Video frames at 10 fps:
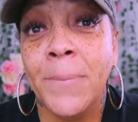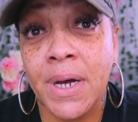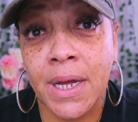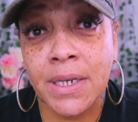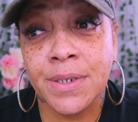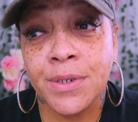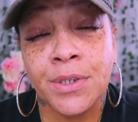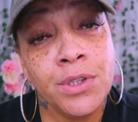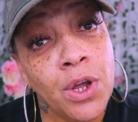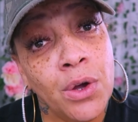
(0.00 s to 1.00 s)
But
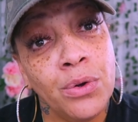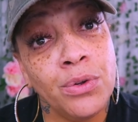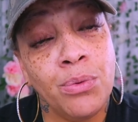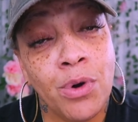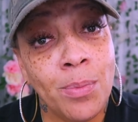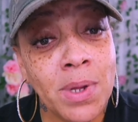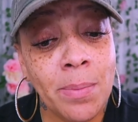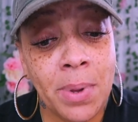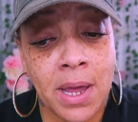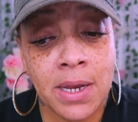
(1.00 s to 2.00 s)
no, you weren't
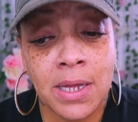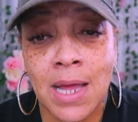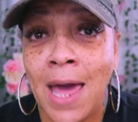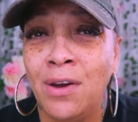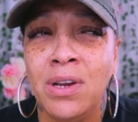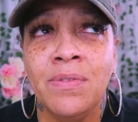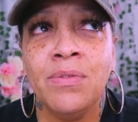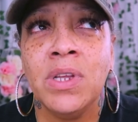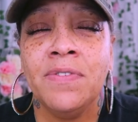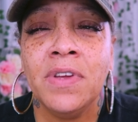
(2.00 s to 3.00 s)
being petty. I don't even
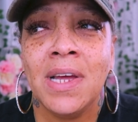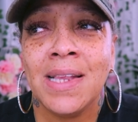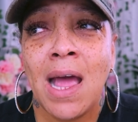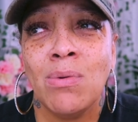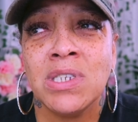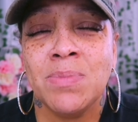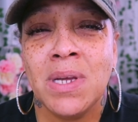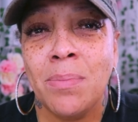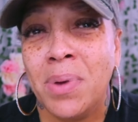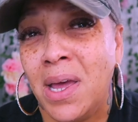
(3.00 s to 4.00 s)
really feel like that was
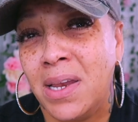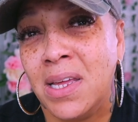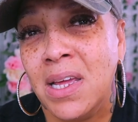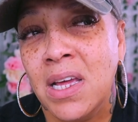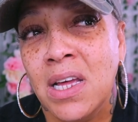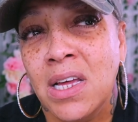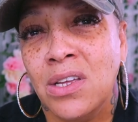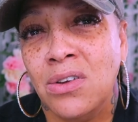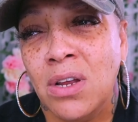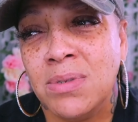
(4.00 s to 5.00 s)
being petty.
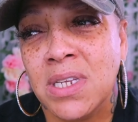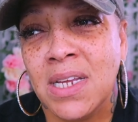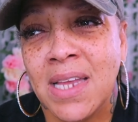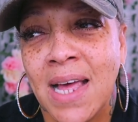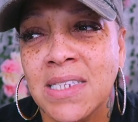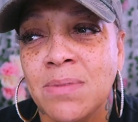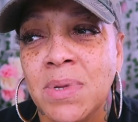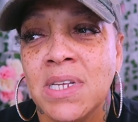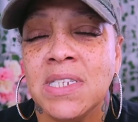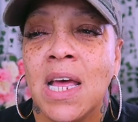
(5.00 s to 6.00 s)
You know what I'm saying? That to
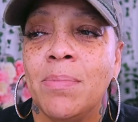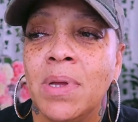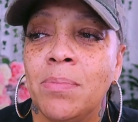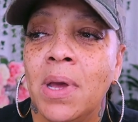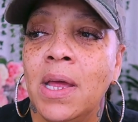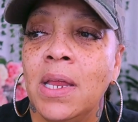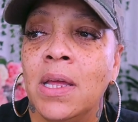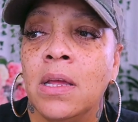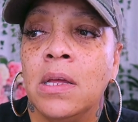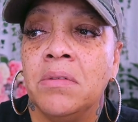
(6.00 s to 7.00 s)
me is not being
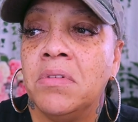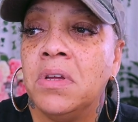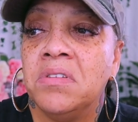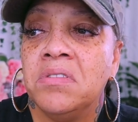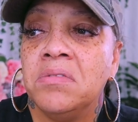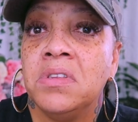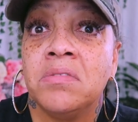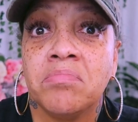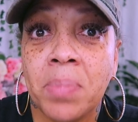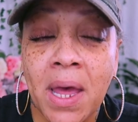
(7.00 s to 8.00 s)
petty.
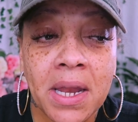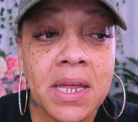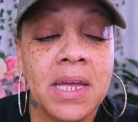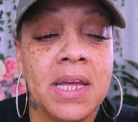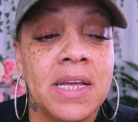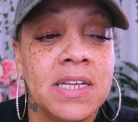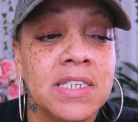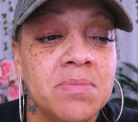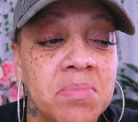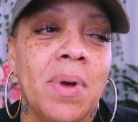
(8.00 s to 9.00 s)
Petty
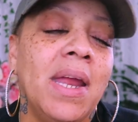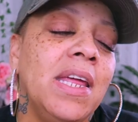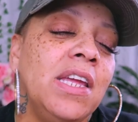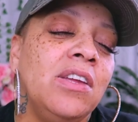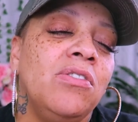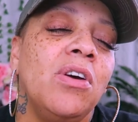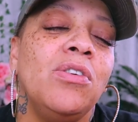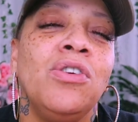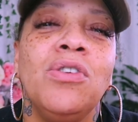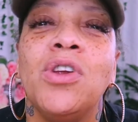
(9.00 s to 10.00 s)
is petty, you know,
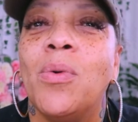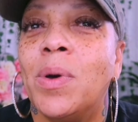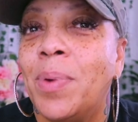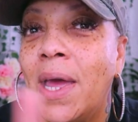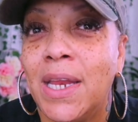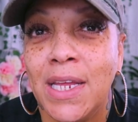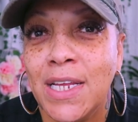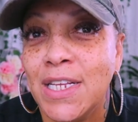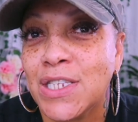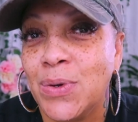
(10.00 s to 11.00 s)
you know what
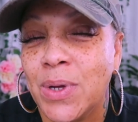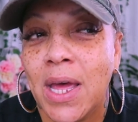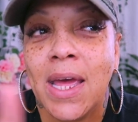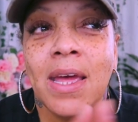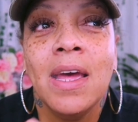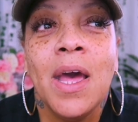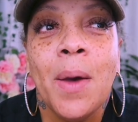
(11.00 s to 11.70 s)
petty is, okay?